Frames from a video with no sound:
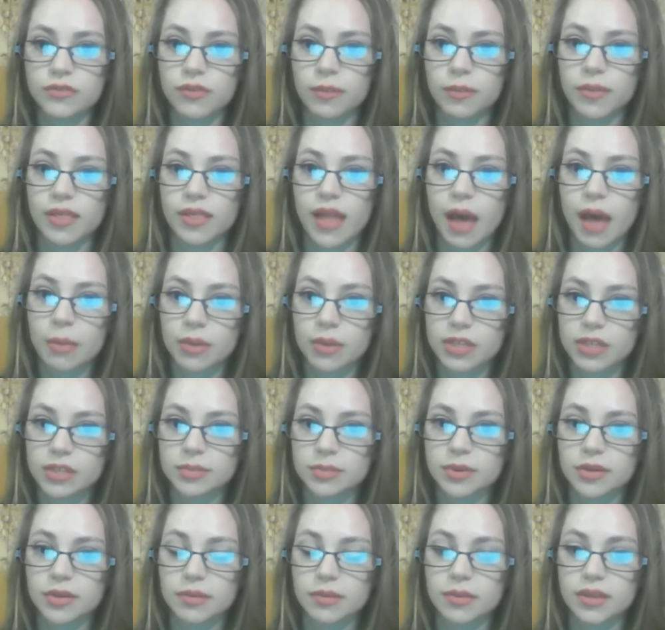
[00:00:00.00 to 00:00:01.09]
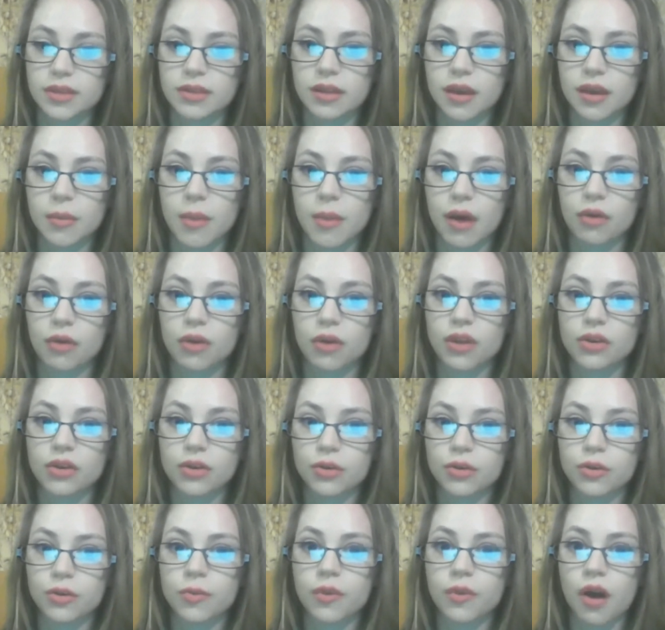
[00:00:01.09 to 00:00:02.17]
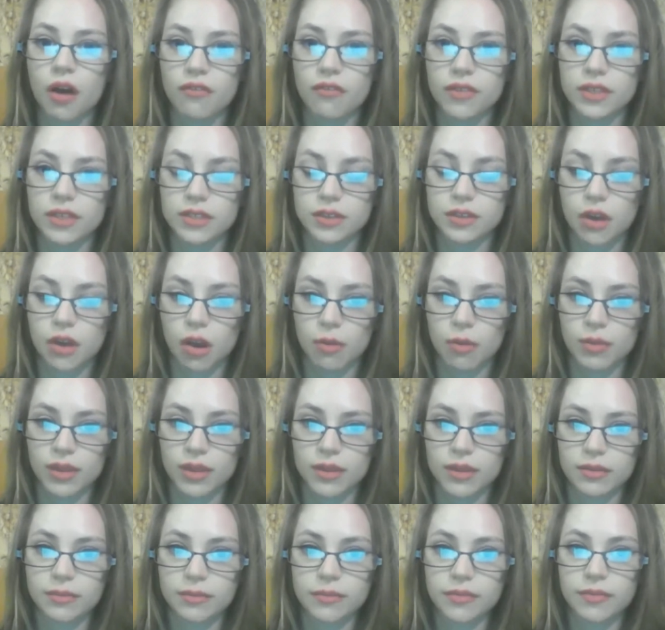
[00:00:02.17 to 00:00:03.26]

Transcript: from a lab experiment about intergroup conflict and harmony.